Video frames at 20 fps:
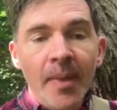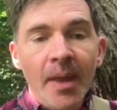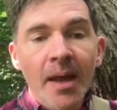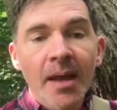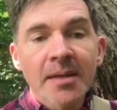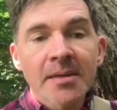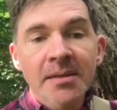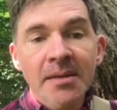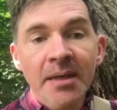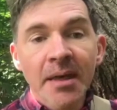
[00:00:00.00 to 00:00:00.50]

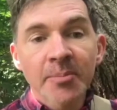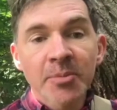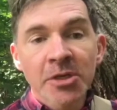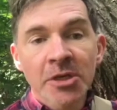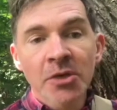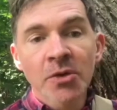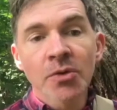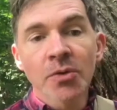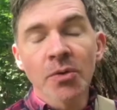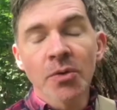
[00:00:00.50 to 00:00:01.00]
Step
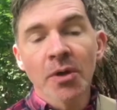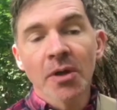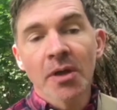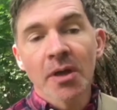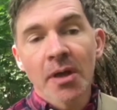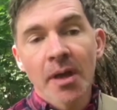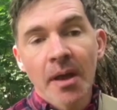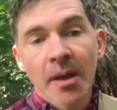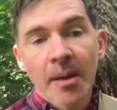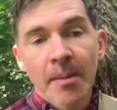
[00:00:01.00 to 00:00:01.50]
2,
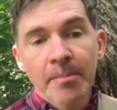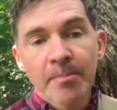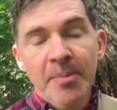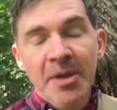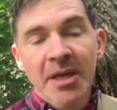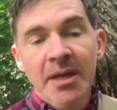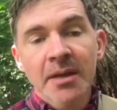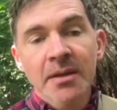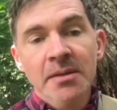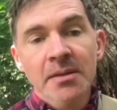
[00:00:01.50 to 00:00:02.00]

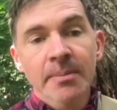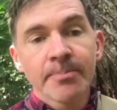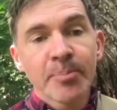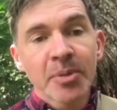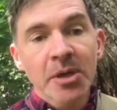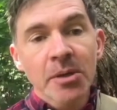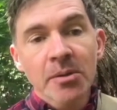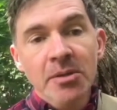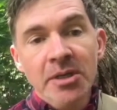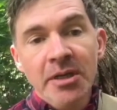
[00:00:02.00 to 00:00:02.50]
begin to build